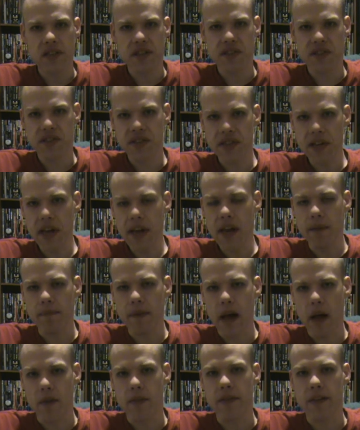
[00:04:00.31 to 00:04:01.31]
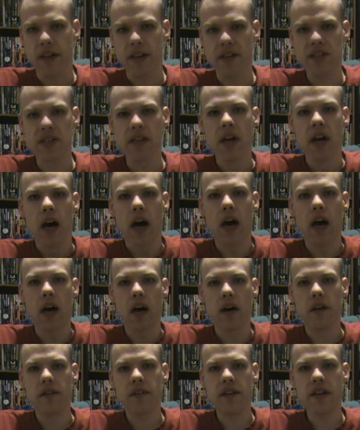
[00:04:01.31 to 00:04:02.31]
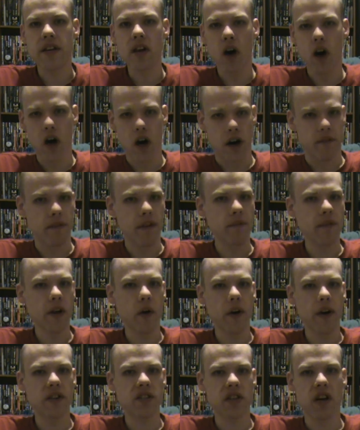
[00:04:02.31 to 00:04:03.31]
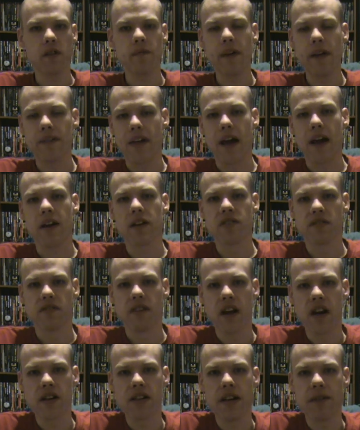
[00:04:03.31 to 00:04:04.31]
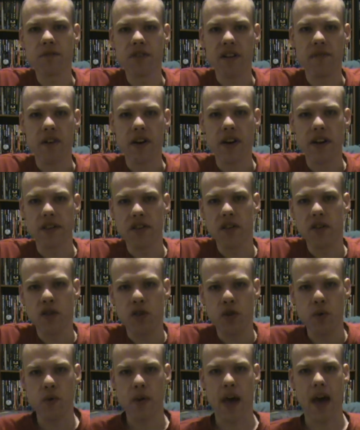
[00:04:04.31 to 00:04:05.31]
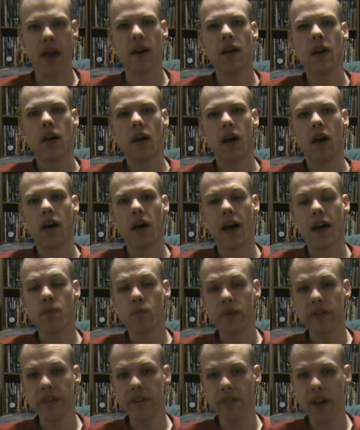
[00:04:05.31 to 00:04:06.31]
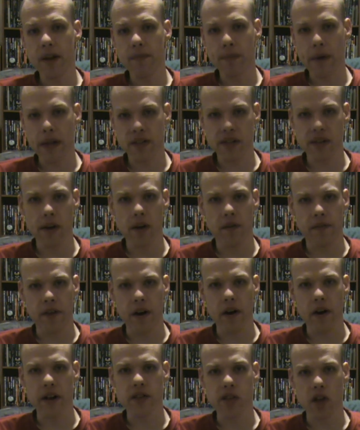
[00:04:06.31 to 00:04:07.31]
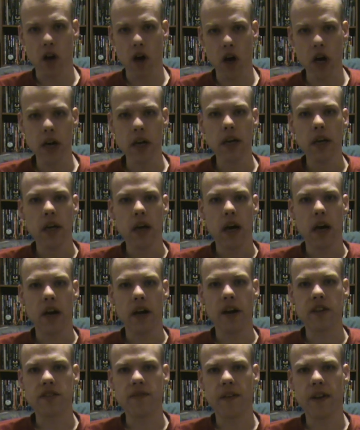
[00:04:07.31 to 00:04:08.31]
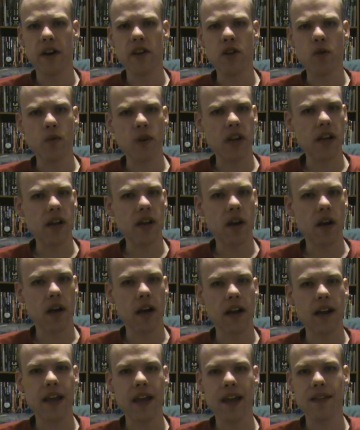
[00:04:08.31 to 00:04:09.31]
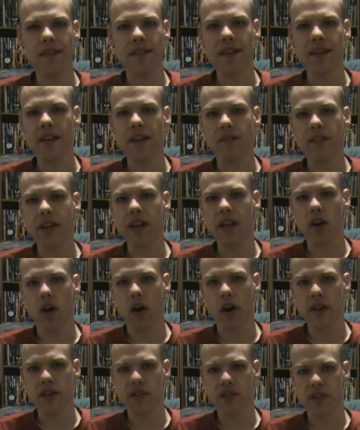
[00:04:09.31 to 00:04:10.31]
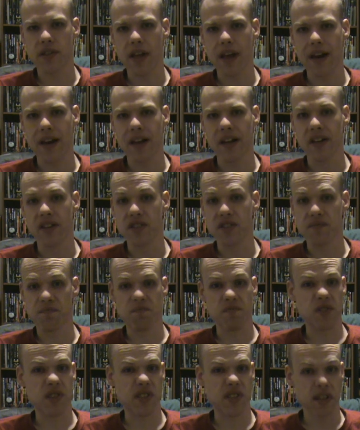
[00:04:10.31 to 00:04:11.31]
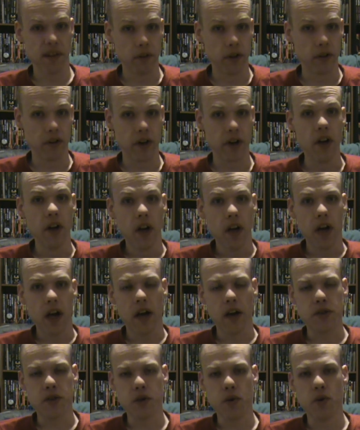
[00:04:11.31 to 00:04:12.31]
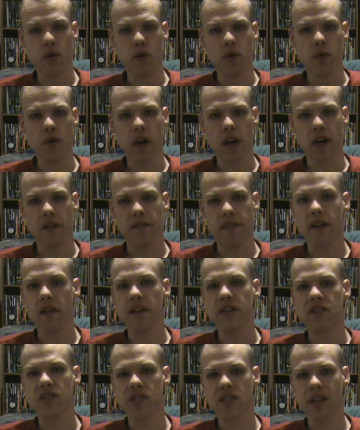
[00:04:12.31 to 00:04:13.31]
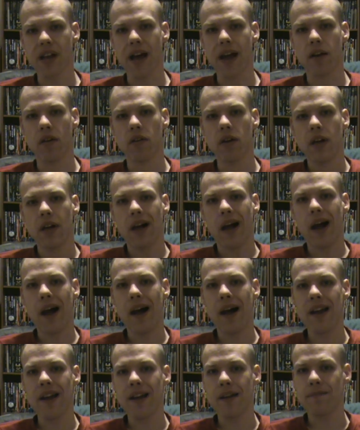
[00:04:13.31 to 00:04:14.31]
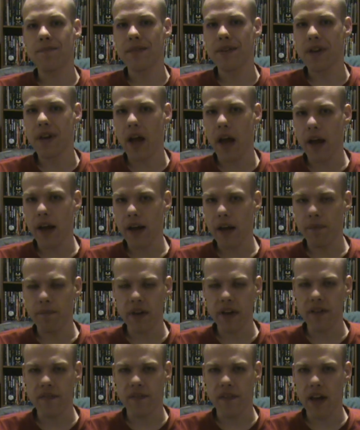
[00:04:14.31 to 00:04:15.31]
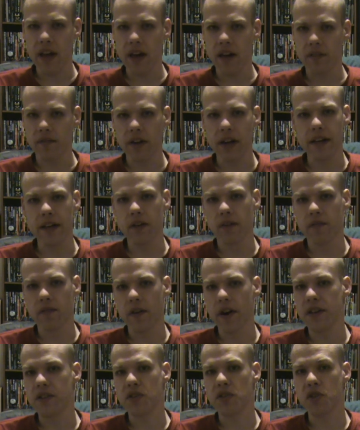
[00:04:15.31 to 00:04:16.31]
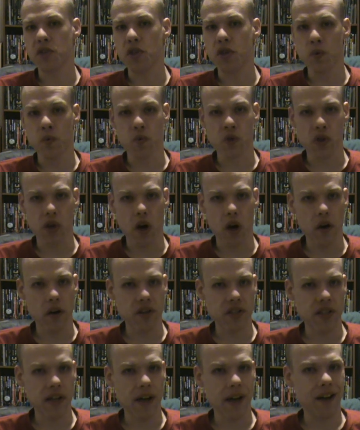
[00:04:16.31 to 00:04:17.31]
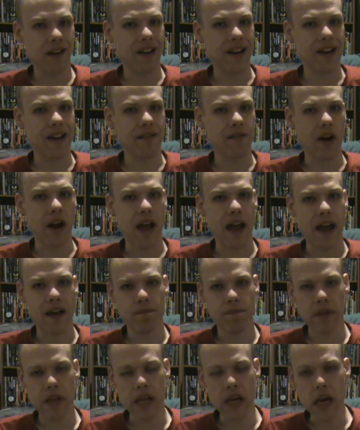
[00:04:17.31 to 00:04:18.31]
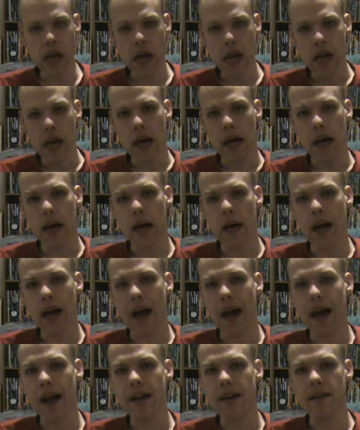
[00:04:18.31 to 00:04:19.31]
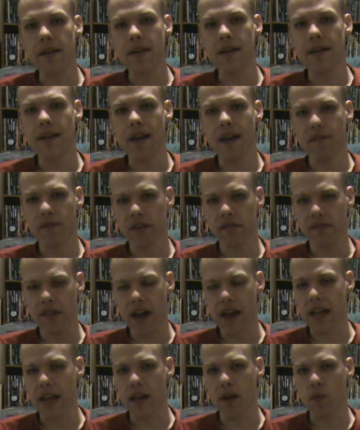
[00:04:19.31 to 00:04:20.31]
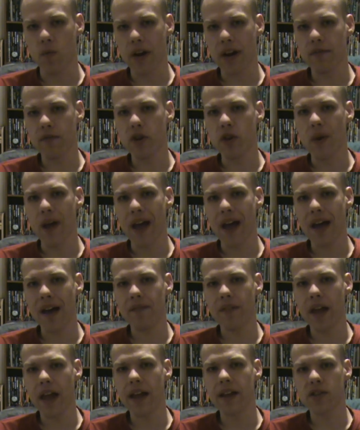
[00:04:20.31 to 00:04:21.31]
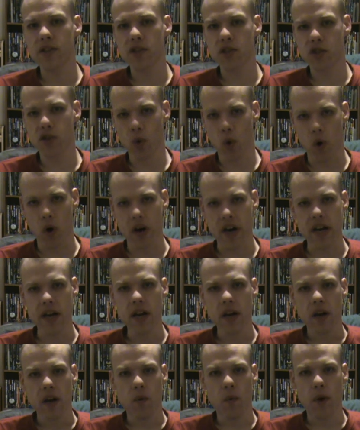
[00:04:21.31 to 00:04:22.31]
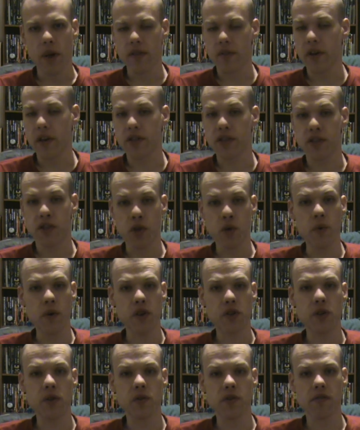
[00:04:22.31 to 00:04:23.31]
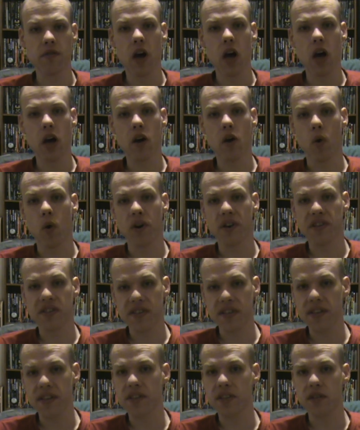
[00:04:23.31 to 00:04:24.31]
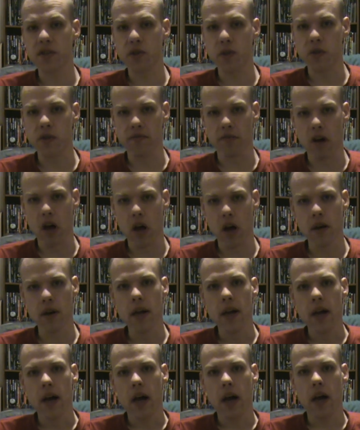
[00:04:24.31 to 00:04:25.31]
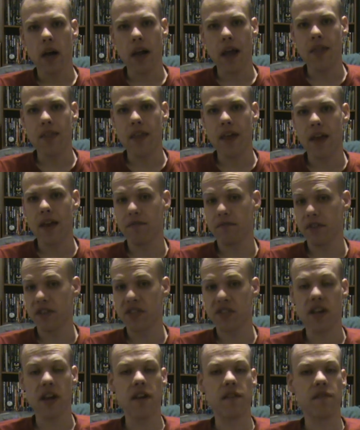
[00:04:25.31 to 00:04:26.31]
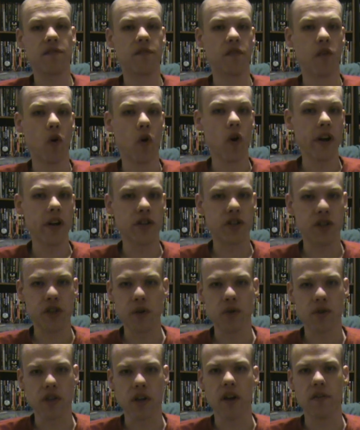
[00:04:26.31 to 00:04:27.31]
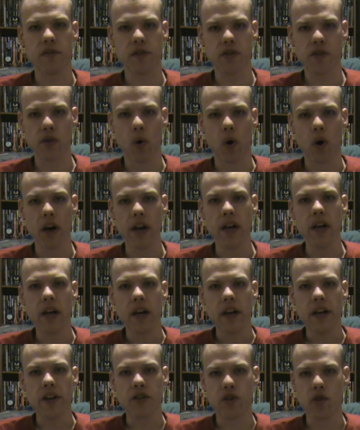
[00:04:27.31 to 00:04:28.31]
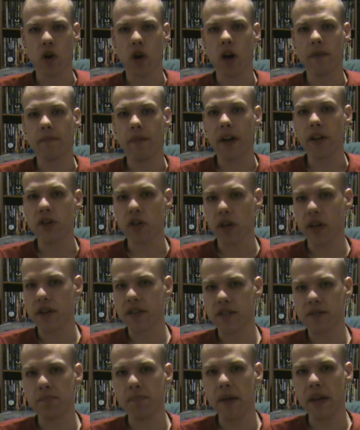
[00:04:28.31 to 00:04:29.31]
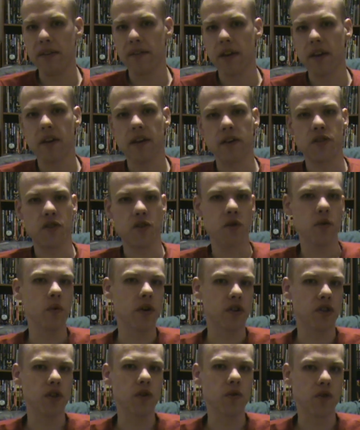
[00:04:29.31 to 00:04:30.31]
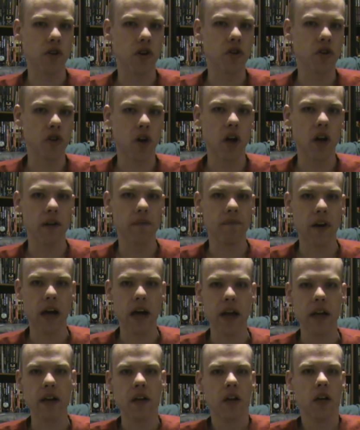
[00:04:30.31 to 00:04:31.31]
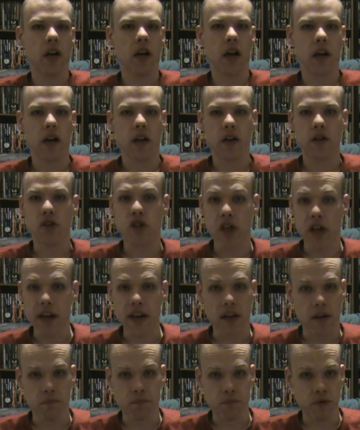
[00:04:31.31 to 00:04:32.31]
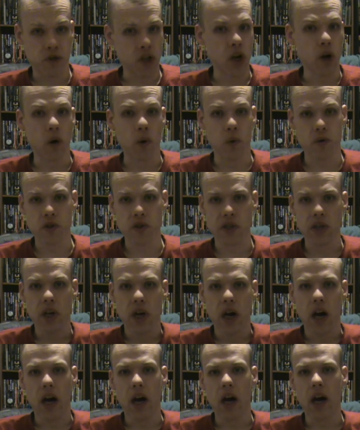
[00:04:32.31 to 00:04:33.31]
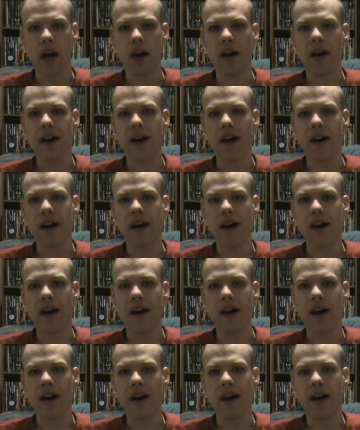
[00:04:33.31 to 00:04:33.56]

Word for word: to say about this. Uh, the art, let me go ahead and talk about that because a lot of times I forget to do that. Uh, I really like Pasqual Ferry's art. Uh, it's very unique. I can't think of any artist that is similar uh, to uh, Ferry's style. I am not a big fan of Leinil Francis Yu's art style. I never have been. Uh, I never like it whenever you have a story, whether it's two issues long or six issues long, uh, and then let's say four issues of a story is drawn by John Smith, and then two issues are drawn by uh, Jacob Jones. Uh,